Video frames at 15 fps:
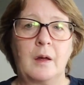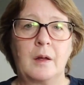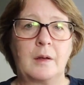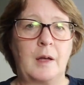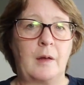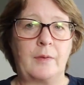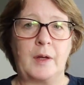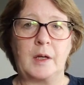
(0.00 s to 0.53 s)

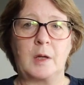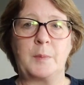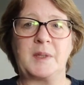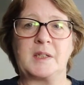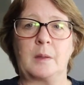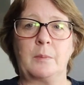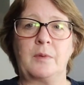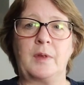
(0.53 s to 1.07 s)
Now, that could be
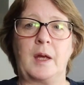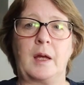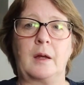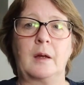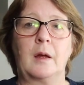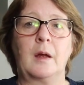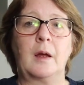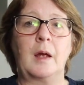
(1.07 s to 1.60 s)
something
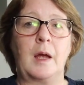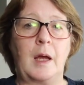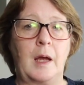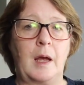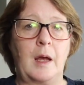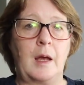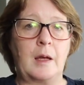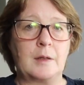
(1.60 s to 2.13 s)

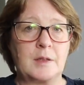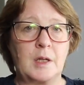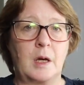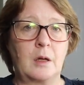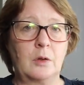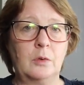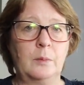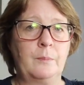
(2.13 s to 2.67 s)

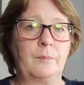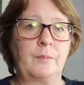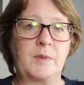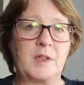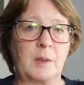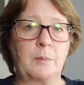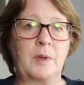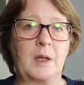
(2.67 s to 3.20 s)
internal,
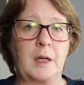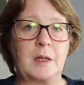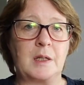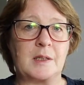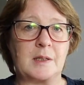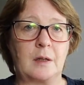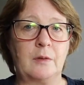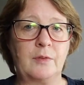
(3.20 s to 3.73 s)
something in
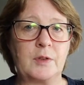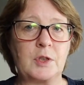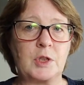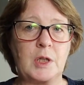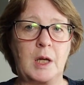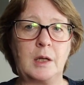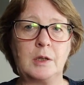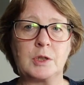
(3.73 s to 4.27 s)
yourself that's
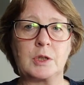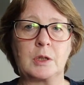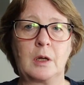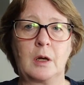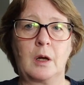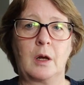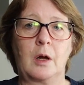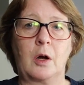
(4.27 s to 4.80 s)
changed,
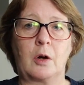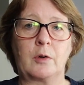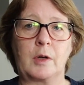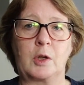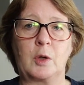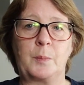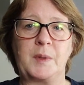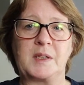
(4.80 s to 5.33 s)
or it
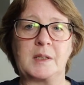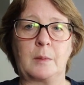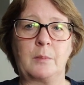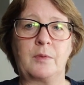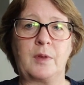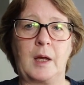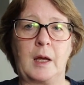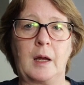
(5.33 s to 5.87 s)
could be
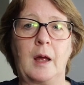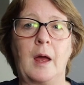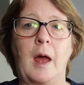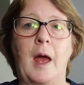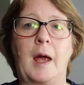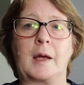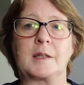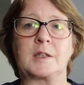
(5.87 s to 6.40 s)
something
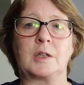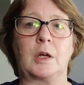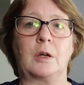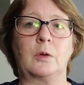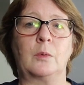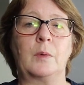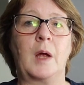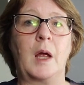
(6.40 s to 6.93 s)

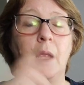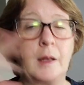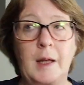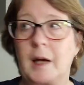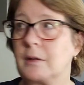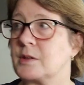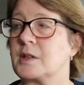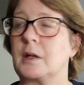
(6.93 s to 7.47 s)
external, in the
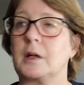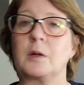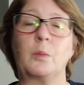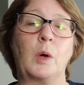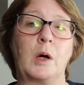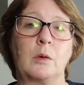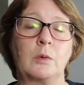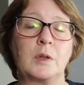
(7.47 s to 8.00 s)
outside
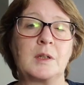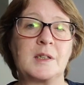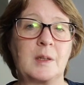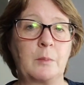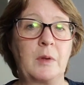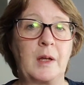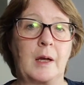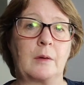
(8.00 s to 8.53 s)
world,
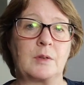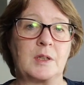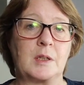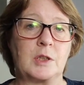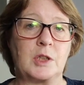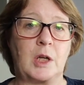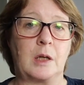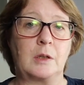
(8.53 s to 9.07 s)
something else that's
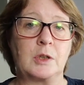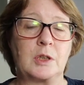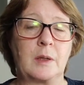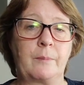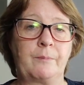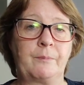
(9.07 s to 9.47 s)
changed.